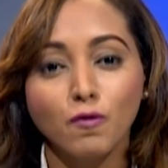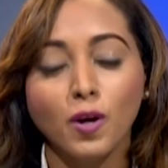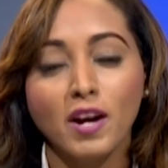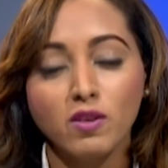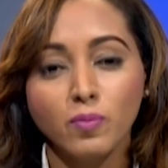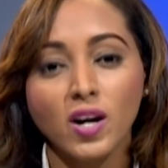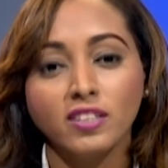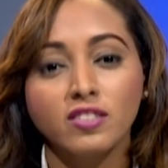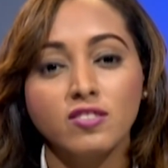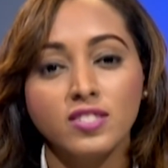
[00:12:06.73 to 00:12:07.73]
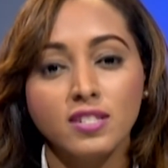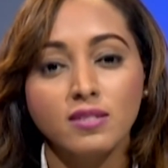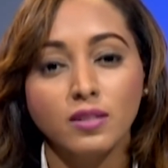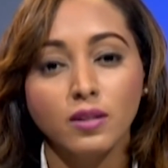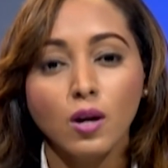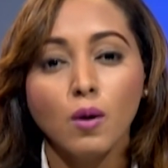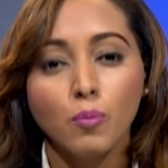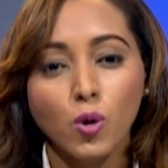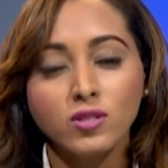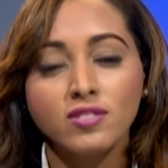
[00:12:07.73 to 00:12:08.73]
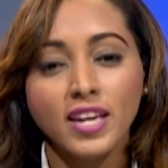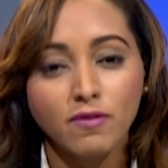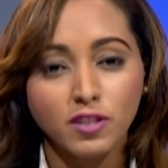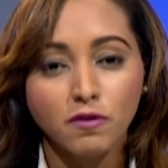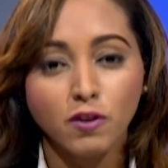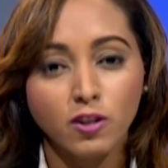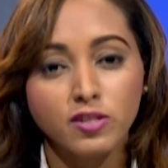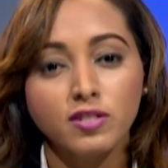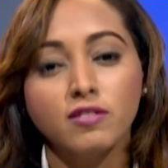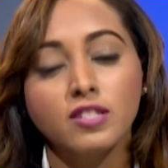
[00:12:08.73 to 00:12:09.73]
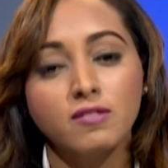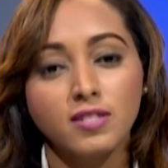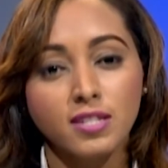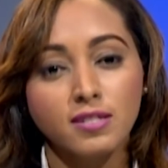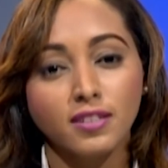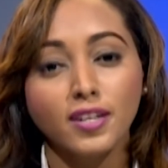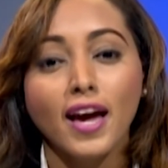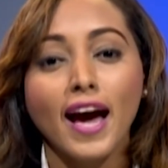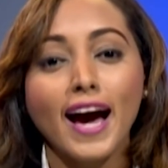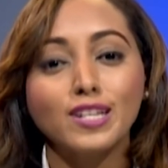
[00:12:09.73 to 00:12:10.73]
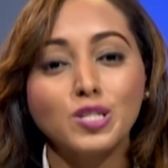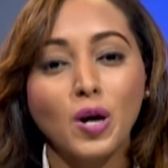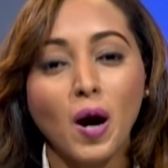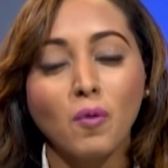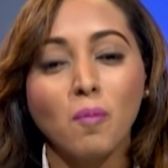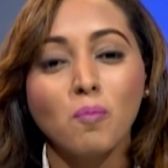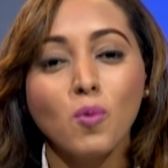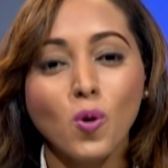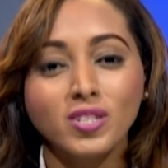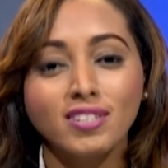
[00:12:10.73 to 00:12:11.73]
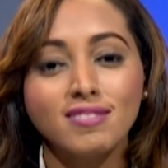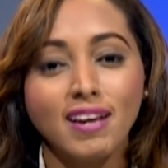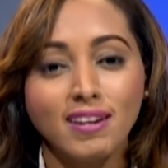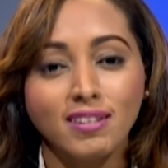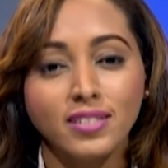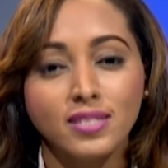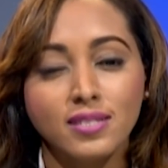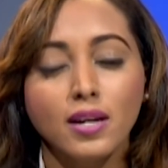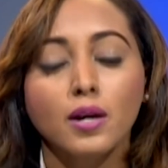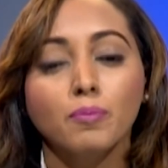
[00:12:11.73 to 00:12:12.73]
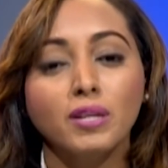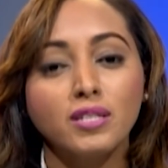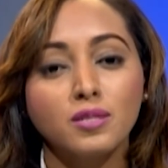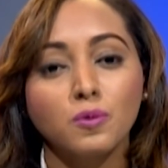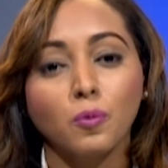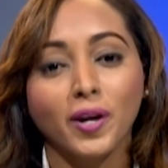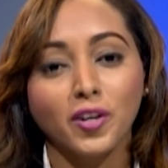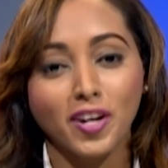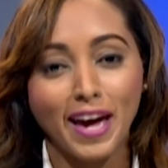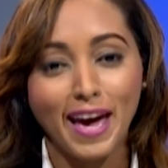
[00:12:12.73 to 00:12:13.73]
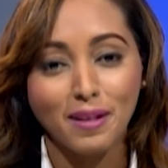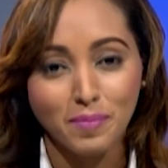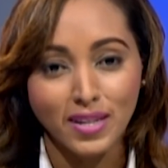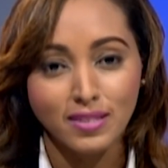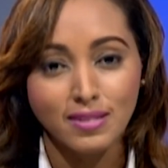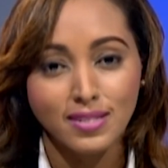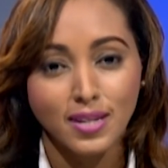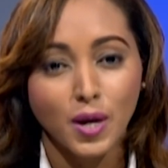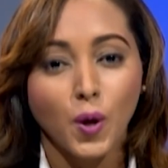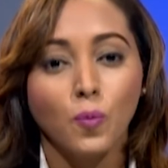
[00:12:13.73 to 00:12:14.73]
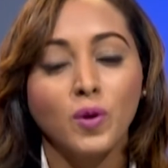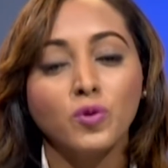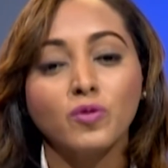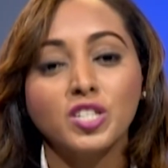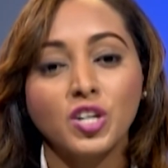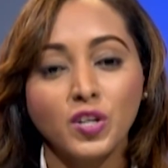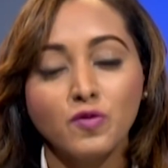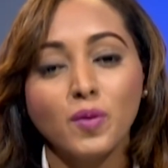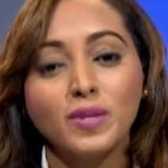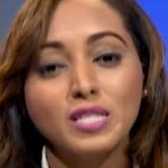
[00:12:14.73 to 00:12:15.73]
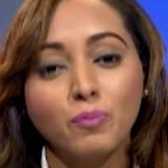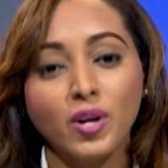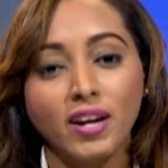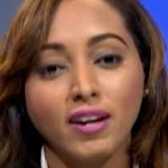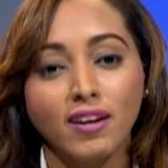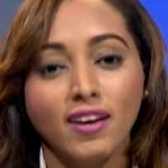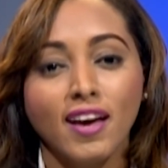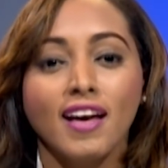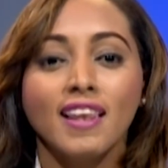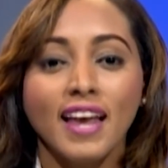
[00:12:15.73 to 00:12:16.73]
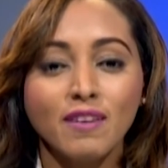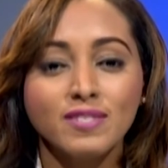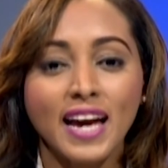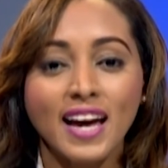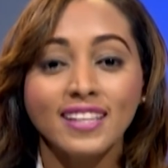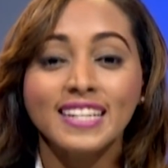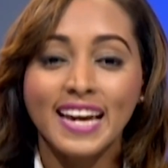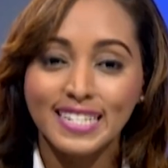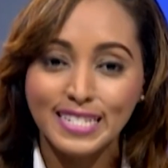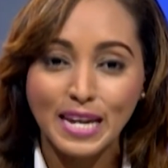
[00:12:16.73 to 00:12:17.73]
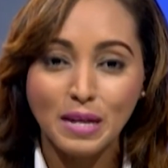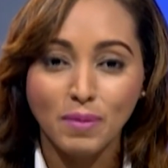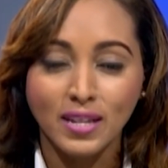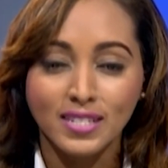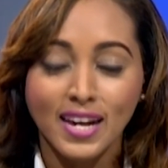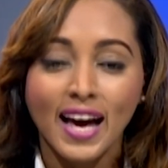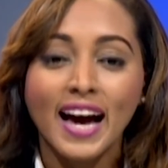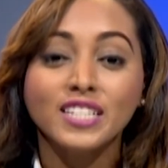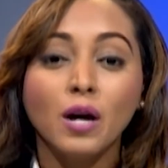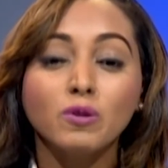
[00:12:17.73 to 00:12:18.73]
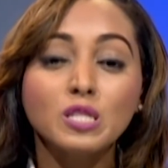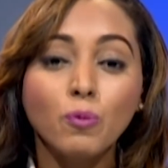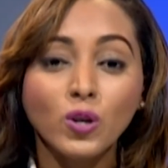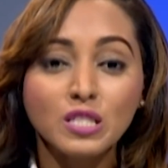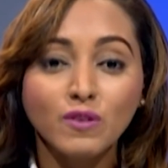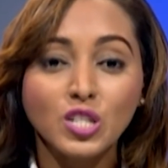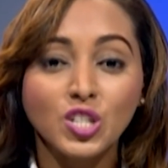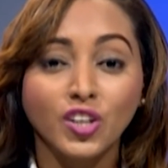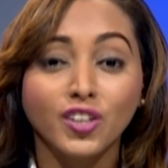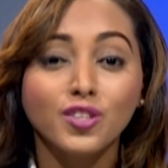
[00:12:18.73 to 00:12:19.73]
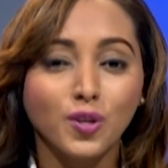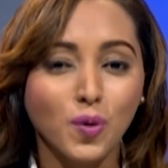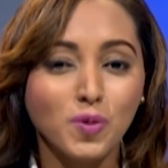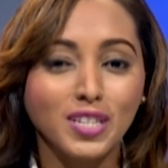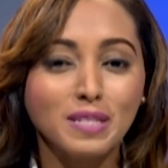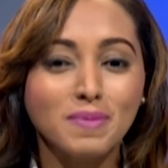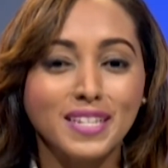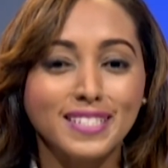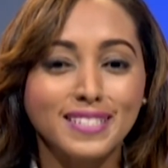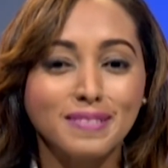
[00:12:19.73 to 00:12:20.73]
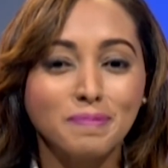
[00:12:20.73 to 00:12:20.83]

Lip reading: for everybody this season. Put safety first this season, and to our motorcyclists, please wear your helmets. When we return from this break, lifestyle and entertainment, and our sports feature, the Community Beat.